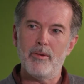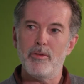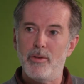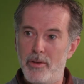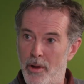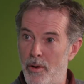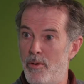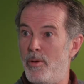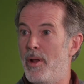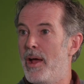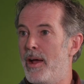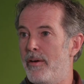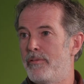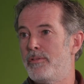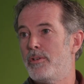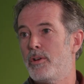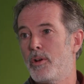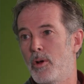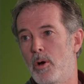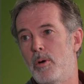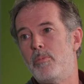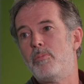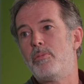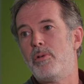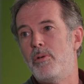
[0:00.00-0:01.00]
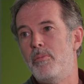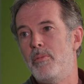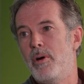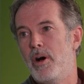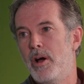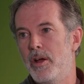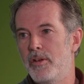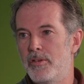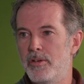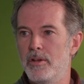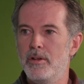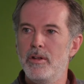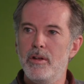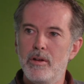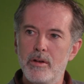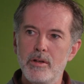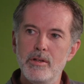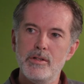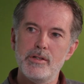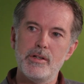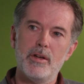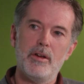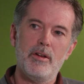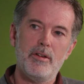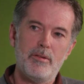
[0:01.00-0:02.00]
don't have to compromise, and you
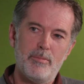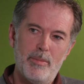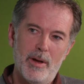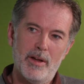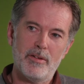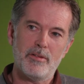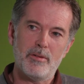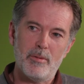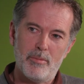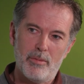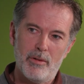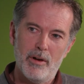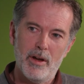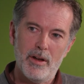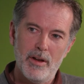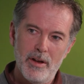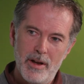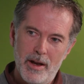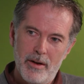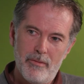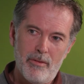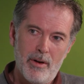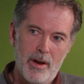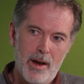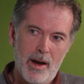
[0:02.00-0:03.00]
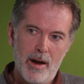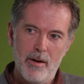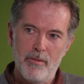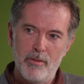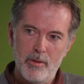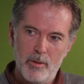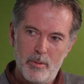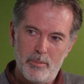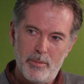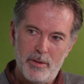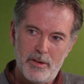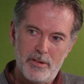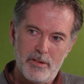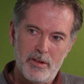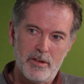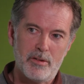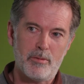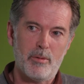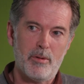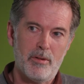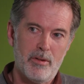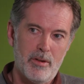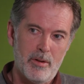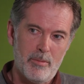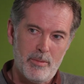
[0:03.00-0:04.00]
can choose best of breed in every area of your
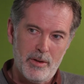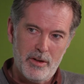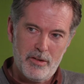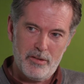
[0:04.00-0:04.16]
business, whether it be